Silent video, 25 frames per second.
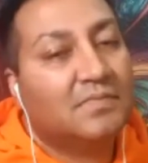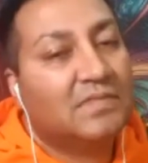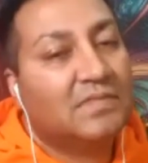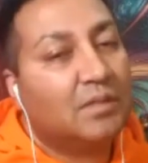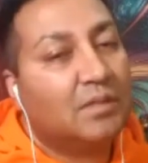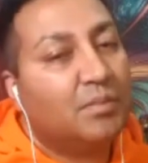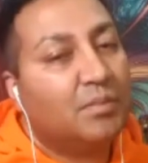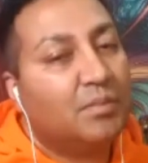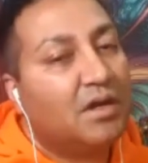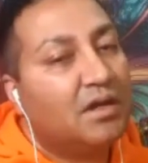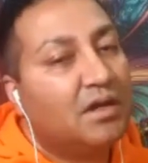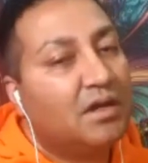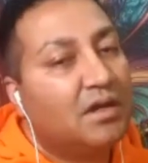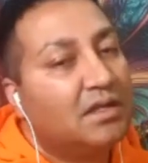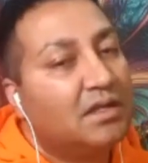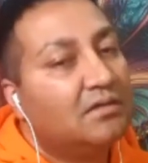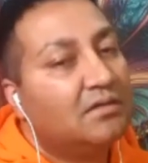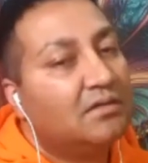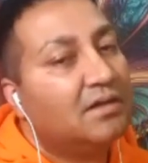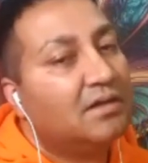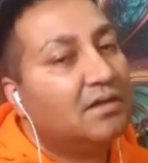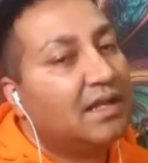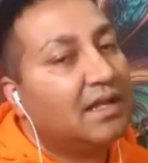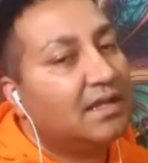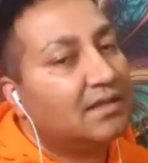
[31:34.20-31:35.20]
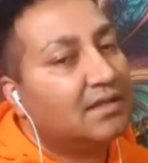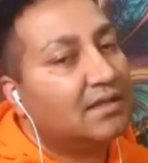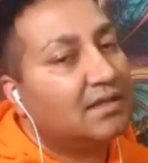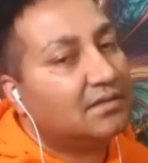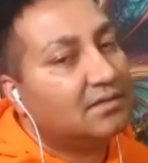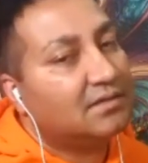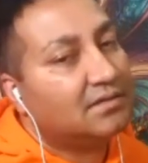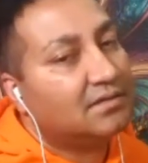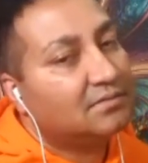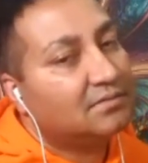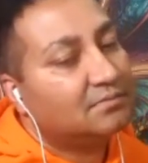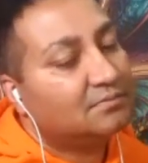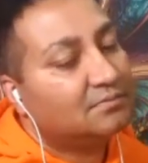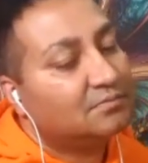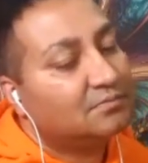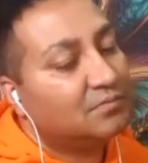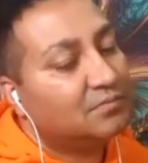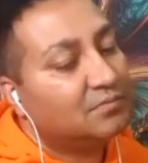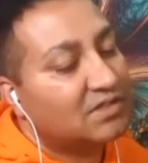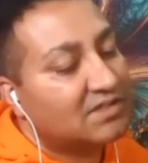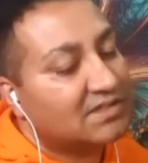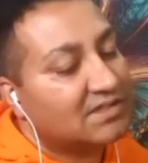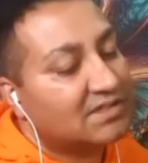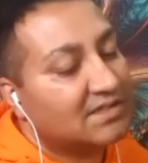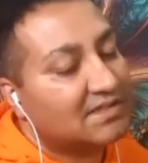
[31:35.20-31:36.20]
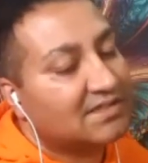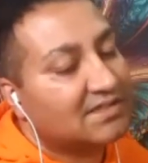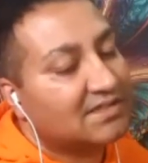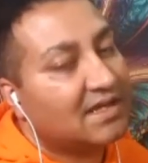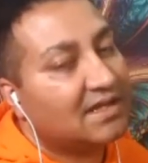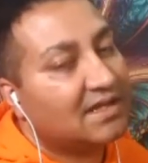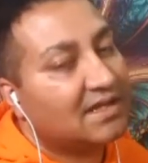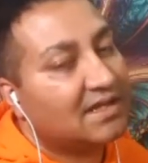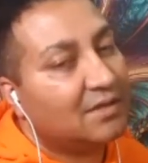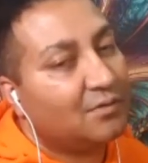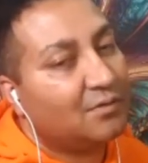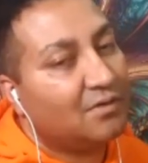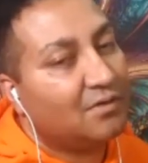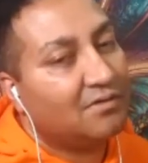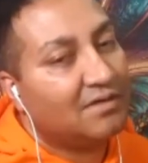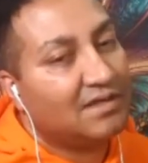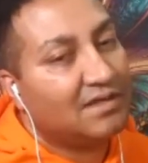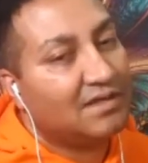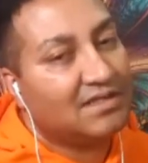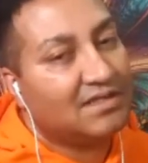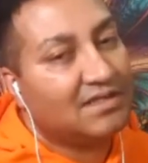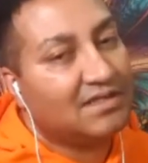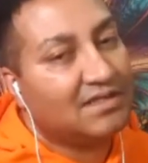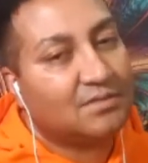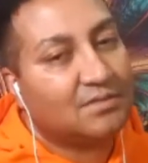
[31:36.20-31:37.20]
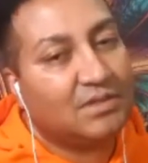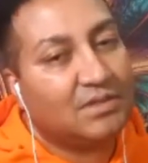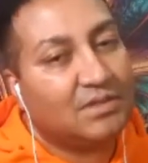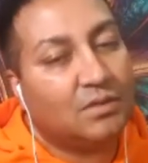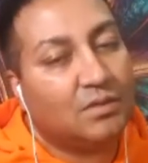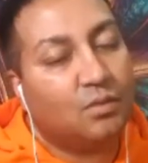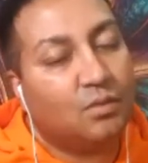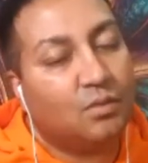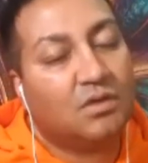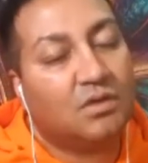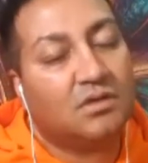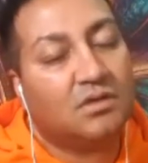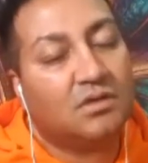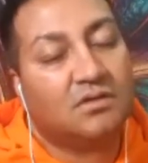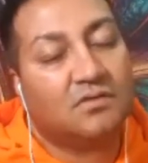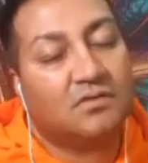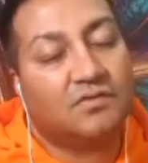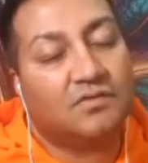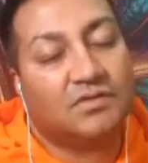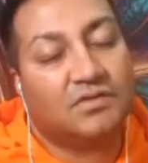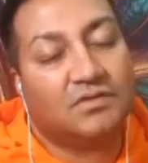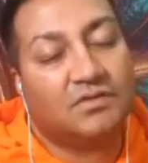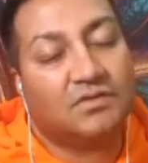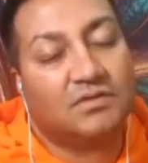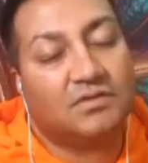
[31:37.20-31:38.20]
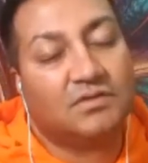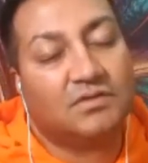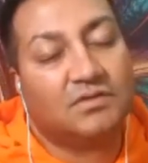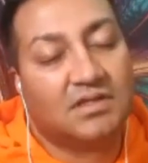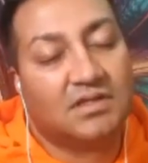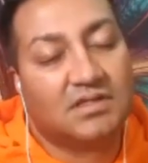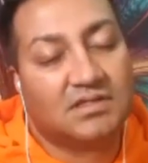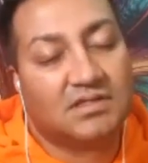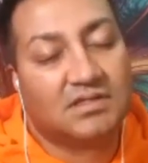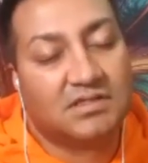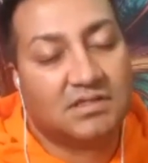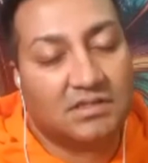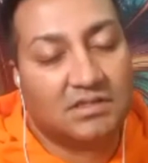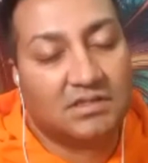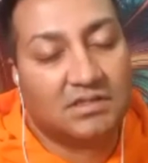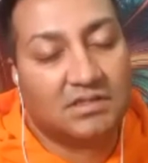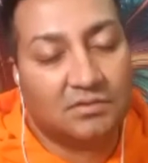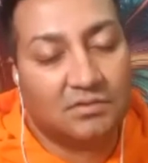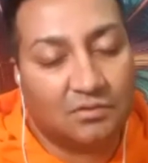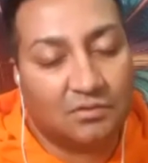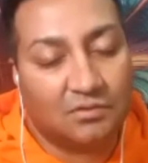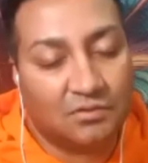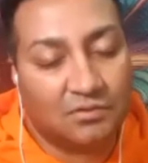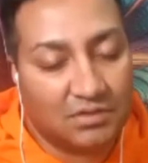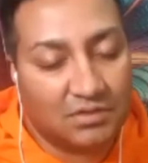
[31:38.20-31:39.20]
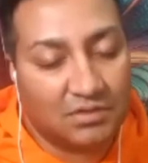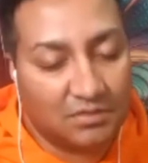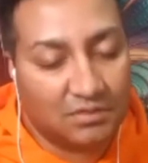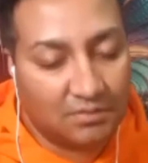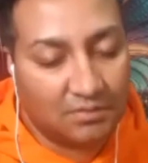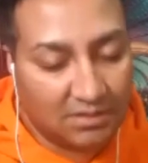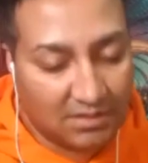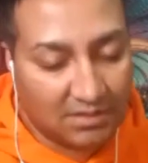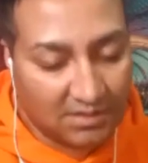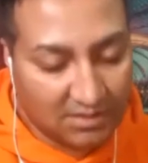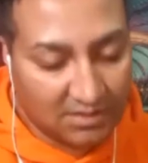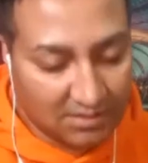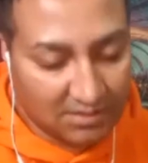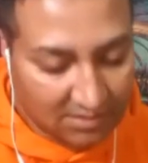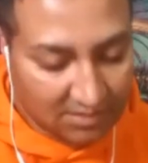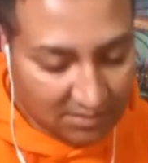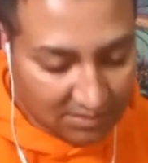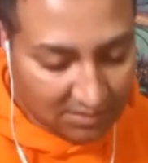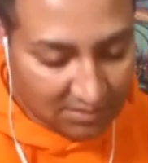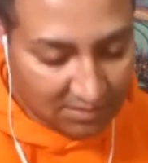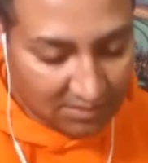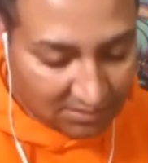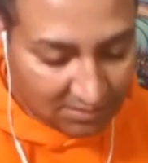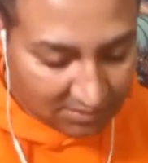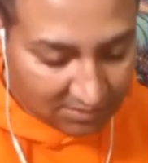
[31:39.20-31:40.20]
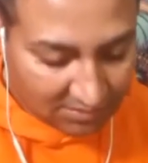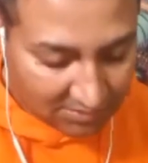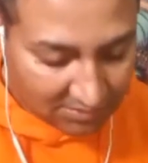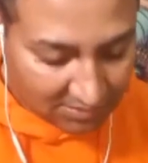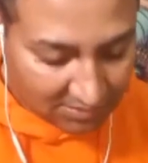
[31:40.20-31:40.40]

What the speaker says: the pineal gland, which is exactly where it needs to be. Wonderful. I can see you all doing this.